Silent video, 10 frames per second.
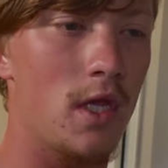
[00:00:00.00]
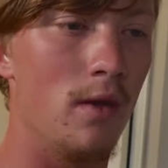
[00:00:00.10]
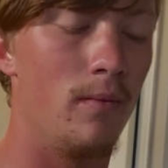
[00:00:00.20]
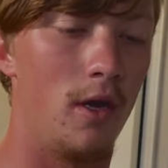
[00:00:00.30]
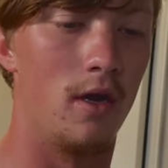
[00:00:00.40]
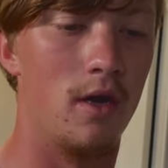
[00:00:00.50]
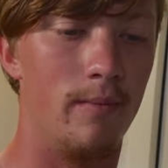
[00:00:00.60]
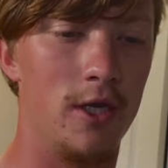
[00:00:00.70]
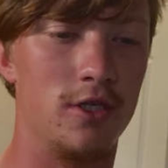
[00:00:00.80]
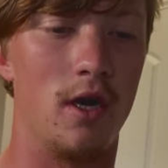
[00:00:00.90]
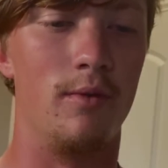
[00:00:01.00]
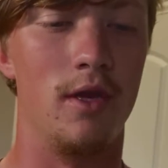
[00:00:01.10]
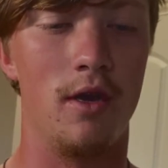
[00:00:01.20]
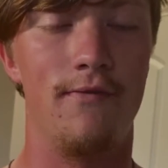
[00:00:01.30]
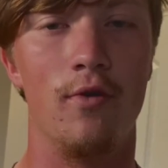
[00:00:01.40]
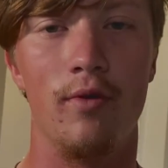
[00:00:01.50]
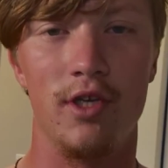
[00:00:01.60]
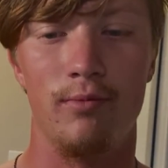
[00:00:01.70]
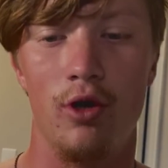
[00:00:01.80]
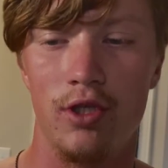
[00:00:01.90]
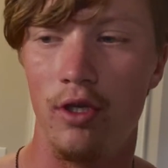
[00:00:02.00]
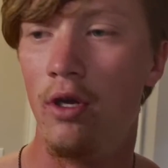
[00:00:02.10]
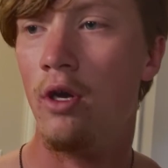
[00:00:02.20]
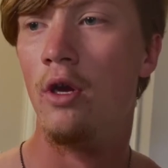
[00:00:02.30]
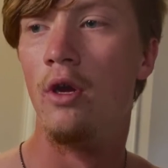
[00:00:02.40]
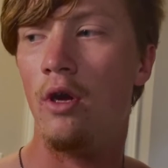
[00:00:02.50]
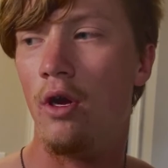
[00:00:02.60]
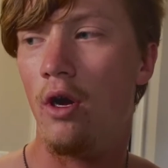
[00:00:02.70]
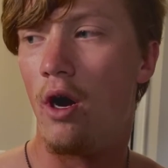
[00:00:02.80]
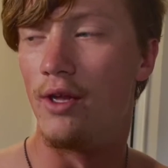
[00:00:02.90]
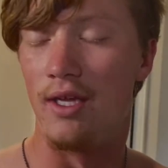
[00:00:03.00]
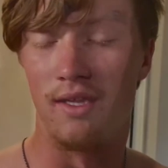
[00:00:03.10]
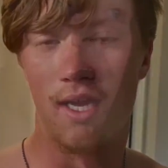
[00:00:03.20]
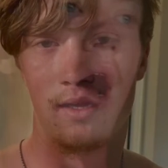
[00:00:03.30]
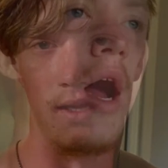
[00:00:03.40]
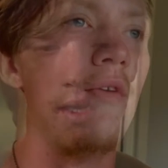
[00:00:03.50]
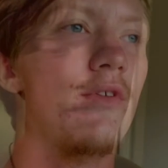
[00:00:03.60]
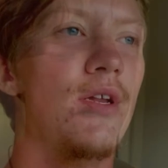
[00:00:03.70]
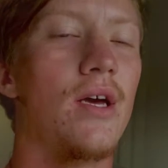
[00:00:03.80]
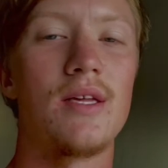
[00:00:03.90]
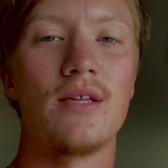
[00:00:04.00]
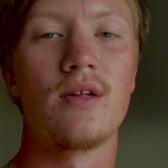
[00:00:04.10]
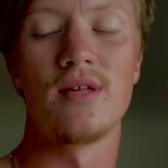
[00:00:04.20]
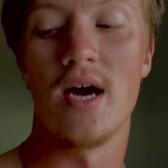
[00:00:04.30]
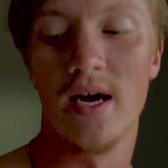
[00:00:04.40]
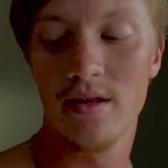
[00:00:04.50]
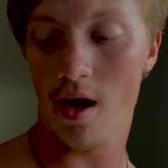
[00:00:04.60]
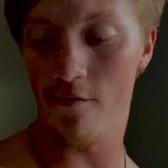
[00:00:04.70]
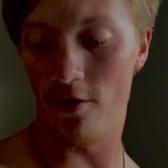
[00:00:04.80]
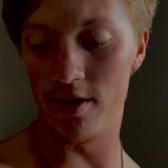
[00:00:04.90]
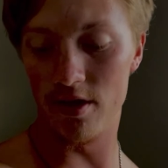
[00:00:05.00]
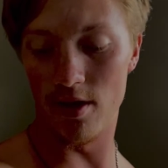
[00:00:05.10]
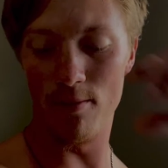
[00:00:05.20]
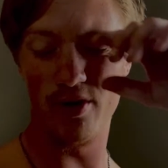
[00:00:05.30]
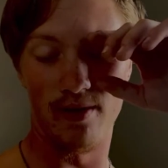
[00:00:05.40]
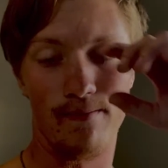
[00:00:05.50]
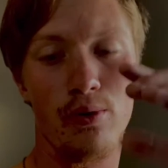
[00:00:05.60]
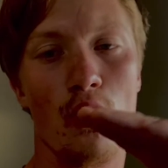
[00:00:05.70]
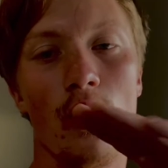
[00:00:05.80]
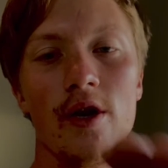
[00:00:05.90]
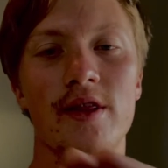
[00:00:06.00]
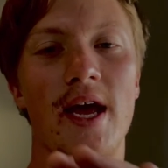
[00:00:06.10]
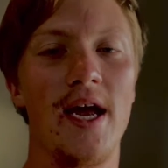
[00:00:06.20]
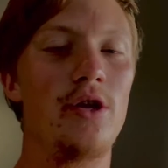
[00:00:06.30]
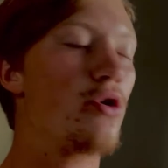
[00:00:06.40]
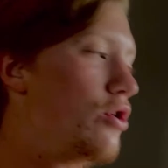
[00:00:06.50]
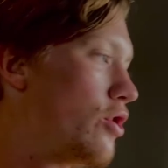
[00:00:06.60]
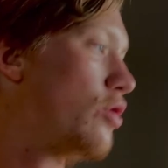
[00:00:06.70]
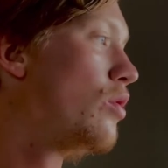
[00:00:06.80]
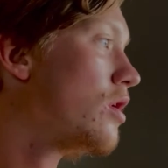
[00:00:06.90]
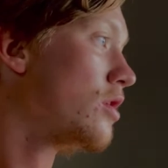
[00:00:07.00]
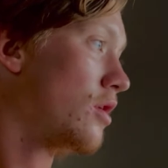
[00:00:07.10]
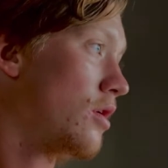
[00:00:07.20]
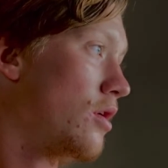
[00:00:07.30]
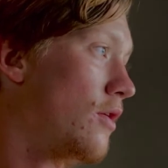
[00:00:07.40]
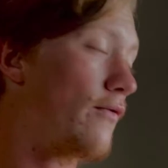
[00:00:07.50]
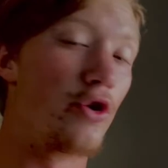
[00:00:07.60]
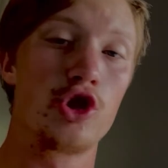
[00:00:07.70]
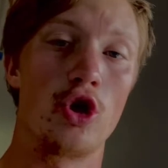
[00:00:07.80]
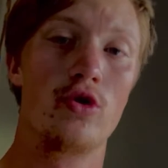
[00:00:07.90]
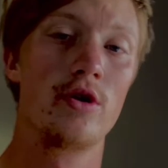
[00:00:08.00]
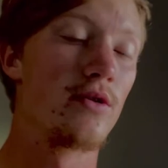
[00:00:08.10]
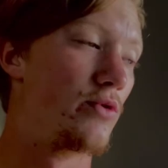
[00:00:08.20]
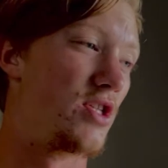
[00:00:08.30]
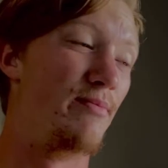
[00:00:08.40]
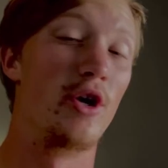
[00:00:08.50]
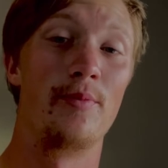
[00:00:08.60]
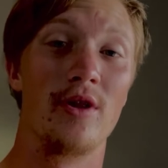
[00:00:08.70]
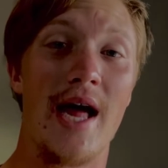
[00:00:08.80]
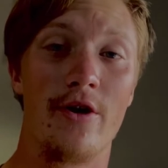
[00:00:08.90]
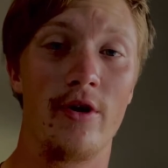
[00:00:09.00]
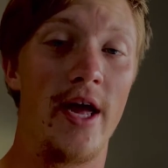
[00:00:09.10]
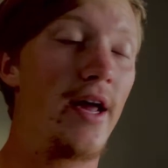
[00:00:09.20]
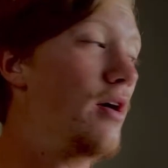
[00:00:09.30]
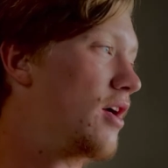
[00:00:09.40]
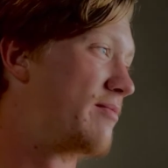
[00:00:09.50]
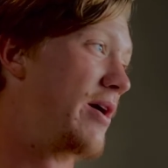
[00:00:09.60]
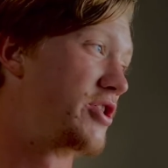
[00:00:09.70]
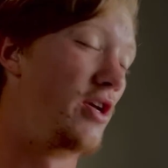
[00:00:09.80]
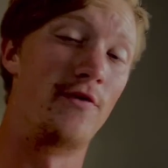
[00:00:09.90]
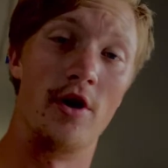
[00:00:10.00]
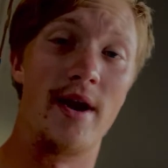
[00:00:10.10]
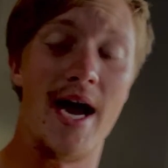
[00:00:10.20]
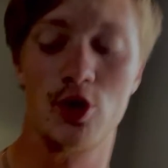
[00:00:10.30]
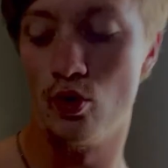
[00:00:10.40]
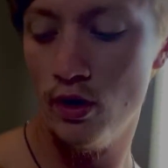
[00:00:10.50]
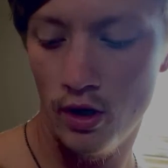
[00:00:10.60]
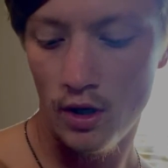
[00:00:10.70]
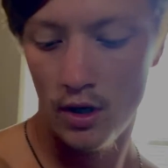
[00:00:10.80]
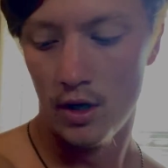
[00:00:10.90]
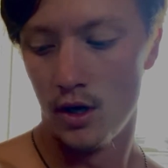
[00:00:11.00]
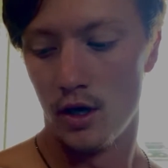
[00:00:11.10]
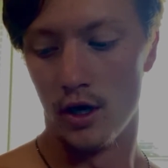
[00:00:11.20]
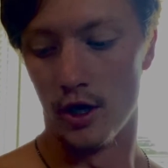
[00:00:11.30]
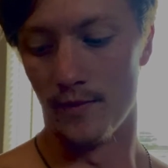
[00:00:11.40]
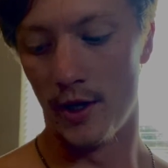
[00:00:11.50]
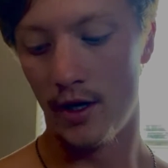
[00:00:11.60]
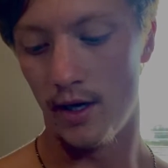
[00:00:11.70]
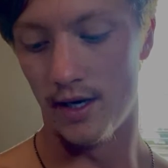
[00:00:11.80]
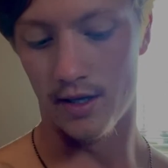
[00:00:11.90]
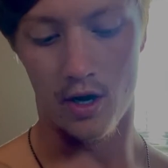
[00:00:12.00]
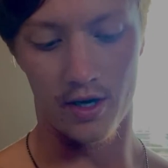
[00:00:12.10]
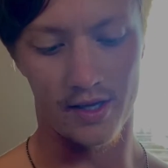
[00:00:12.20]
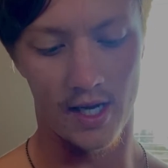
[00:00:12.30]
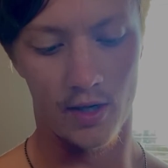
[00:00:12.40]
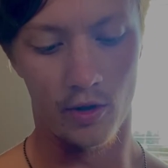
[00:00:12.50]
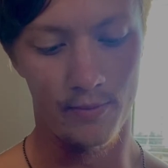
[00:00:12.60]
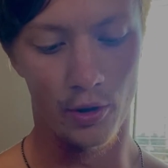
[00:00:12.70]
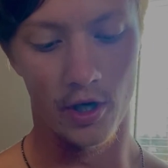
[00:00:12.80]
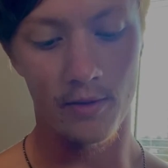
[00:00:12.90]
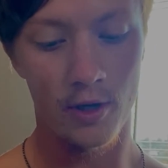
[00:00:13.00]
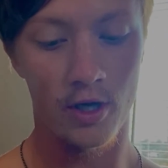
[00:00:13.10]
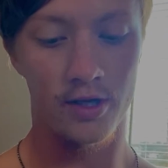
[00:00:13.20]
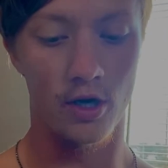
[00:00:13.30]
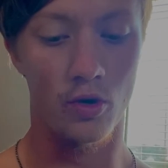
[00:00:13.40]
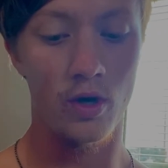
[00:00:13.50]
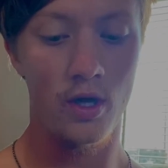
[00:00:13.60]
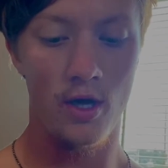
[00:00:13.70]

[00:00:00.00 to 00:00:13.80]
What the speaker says: But yeah, gonna make sure I really get a full range of motion on these next sets. For the next exercise, I feel like this is the most important thing you can do for your shoulders, which is build up your lateral head, especially if you're a natural, is the hardest thing to really build up. So